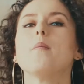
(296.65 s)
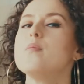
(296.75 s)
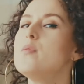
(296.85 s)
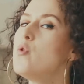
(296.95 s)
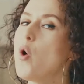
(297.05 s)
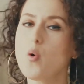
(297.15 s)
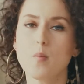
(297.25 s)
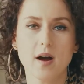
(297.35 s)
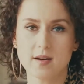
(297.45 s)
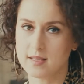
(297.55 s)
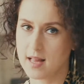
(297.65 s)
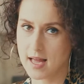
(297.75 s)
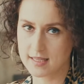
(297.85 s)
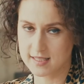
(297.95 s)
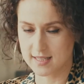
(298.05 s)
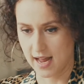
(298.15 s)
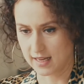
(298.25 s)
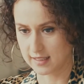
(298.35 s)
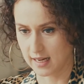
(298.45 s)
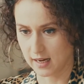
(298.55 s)
nobody likes
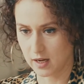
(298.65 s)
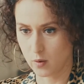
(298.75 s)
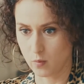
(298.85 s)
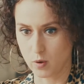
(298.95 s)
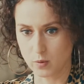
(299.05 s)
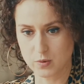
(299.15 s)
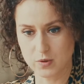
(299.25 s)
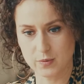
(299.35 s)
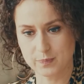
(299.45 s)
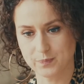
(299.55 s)
that, quote.